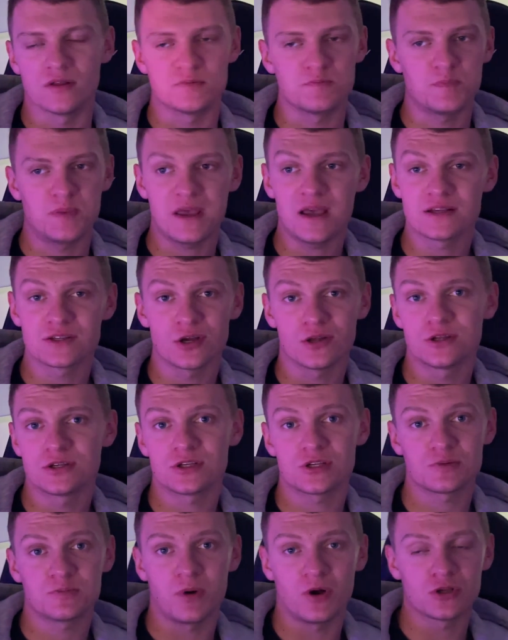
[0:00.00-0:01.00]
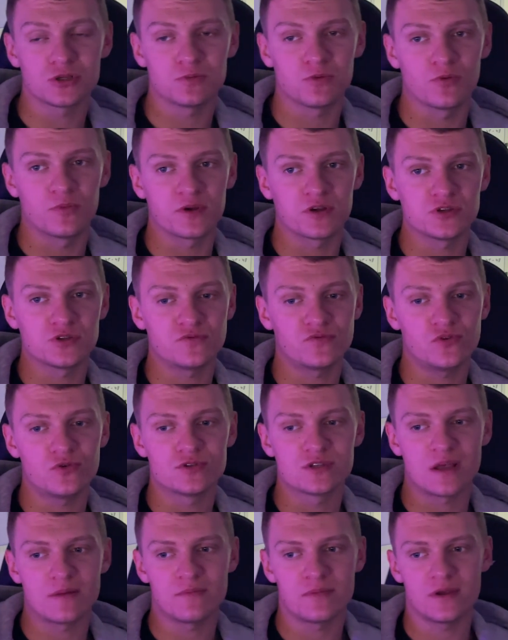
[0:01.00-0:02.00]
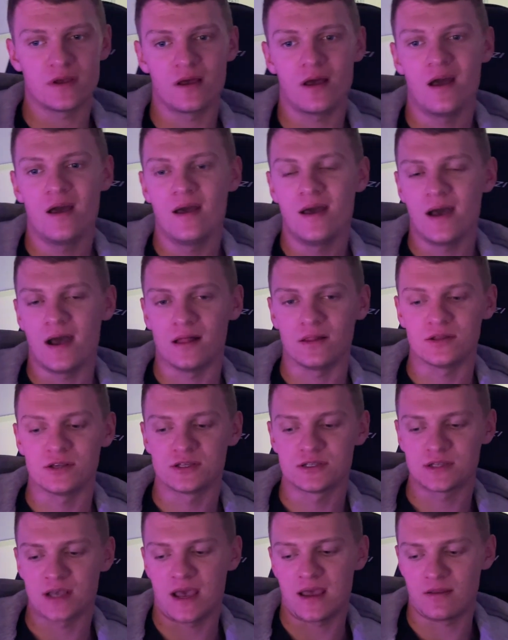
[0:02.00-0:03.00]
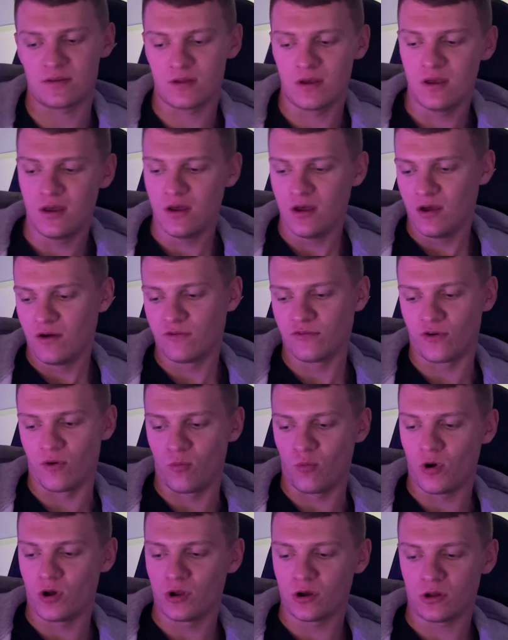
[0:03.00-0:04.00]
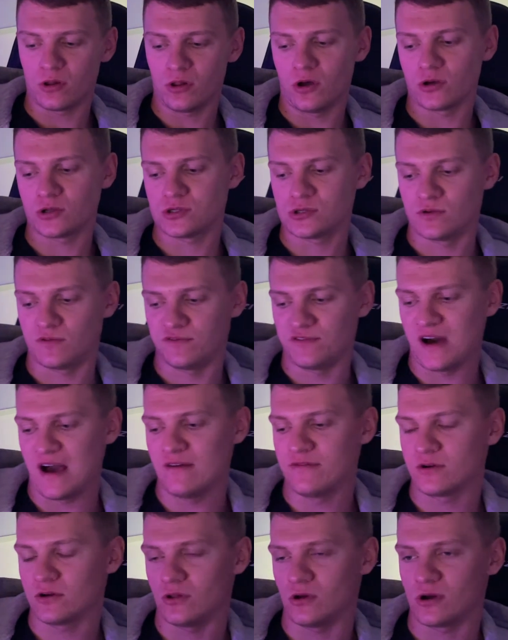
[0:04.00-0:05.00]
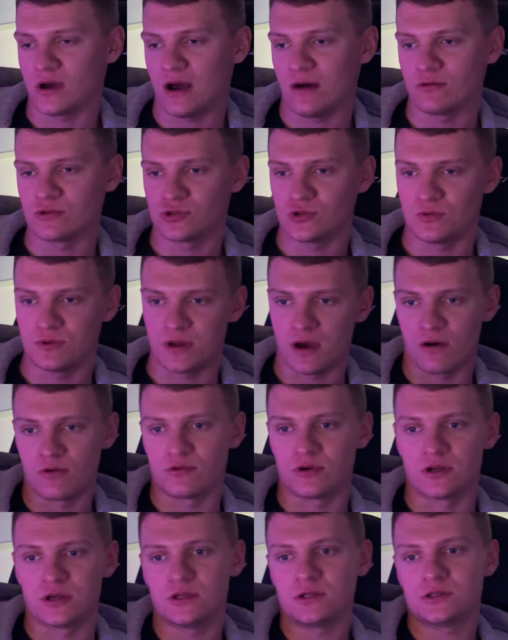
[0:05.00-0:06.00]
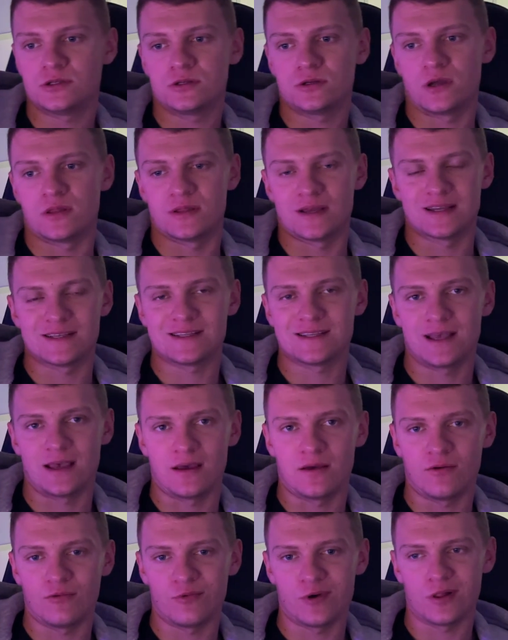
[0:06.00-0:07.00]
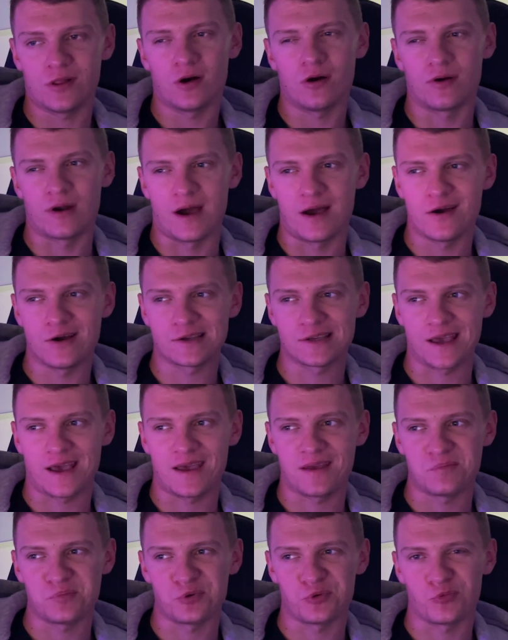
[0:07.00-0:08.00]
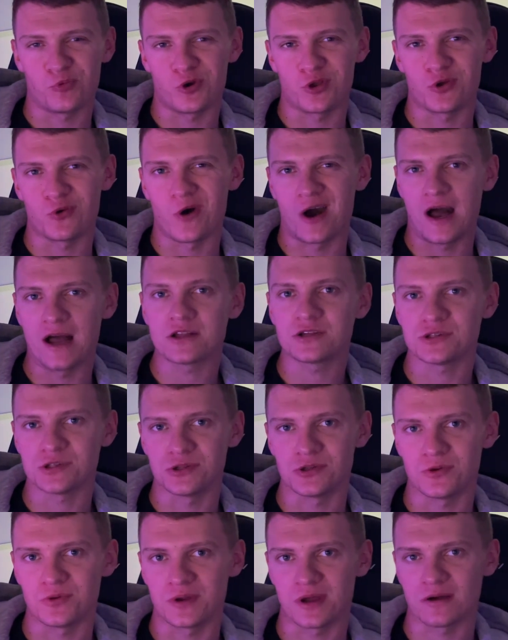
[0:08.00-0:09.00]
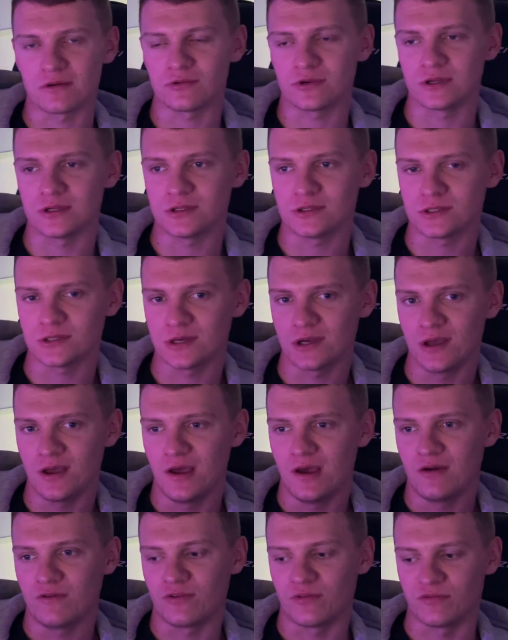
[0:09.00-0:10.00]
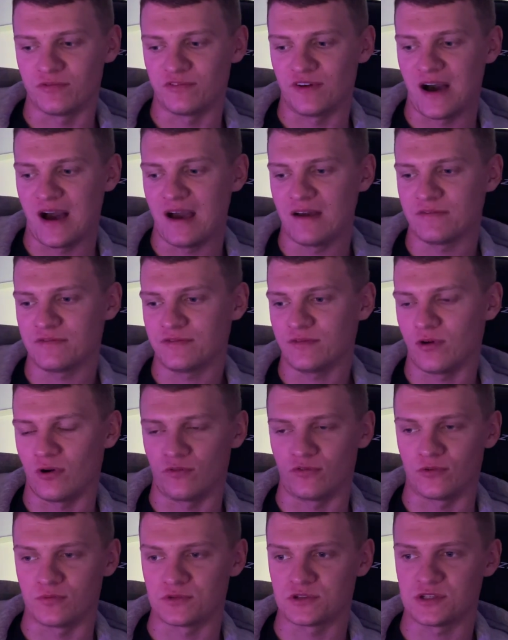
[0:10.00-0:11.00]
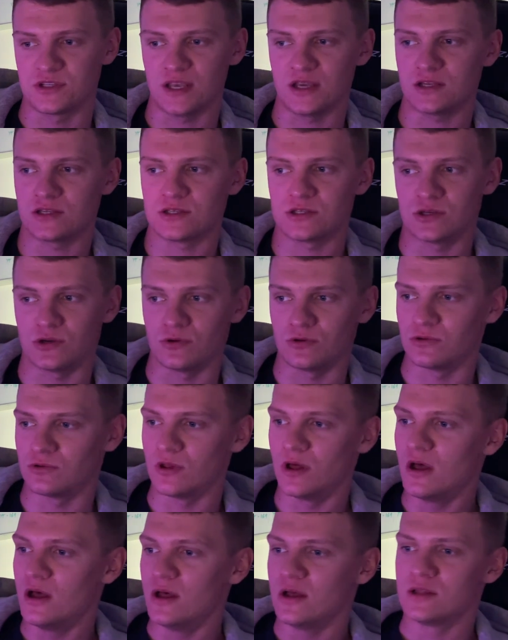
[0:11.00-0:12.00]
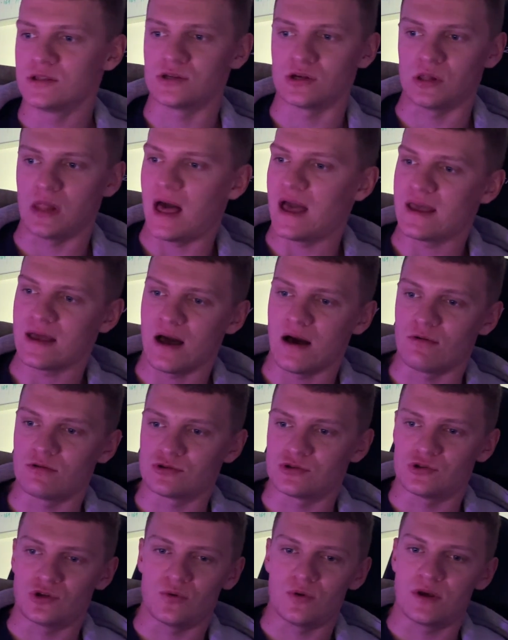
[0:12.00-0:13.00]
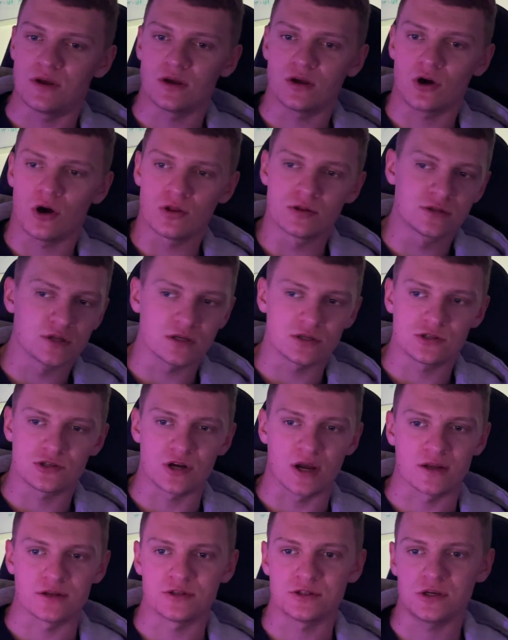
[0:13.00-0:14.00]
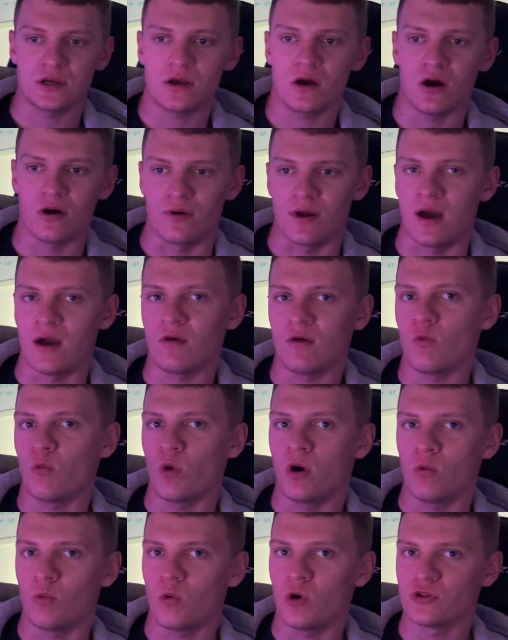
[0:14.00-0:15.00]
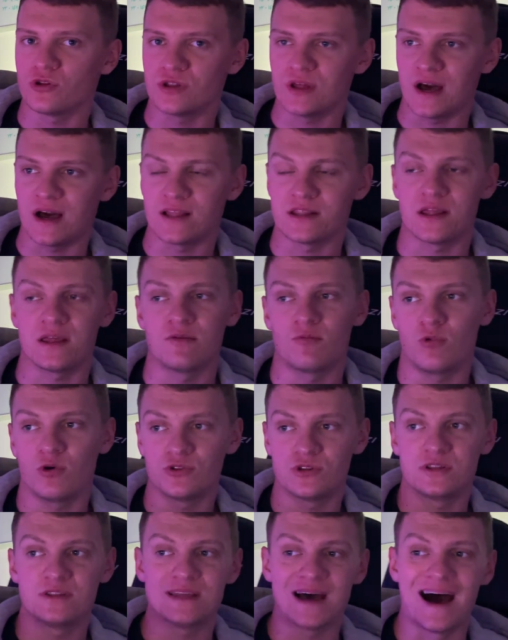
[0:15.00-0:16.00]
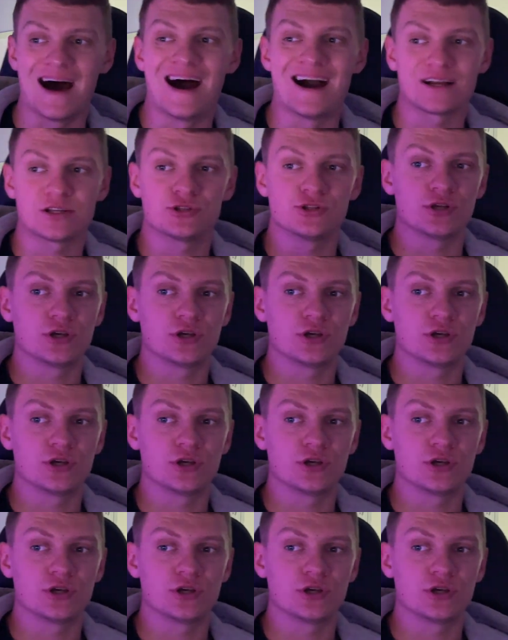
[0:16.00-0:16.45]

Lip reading: Be as honest as possible, because if you send me a list saying, from 1 o'clock to 5 o'clock I was doing outreach, and that's it, well, all right, okay, but were you actually doing outreach? From 5 or from 6 till till 8, I was doing content strategy. All right, well, what did that actually